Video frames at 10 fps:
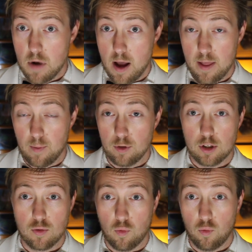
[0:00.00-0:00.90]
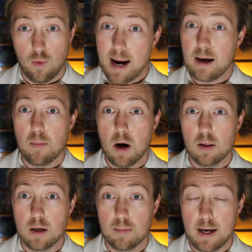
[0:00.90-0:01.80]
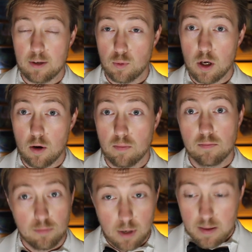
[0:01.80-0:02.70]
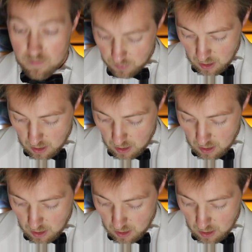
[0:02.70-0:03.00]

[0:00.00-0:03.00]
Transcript: And then we'll just rack them all up as we go, okay?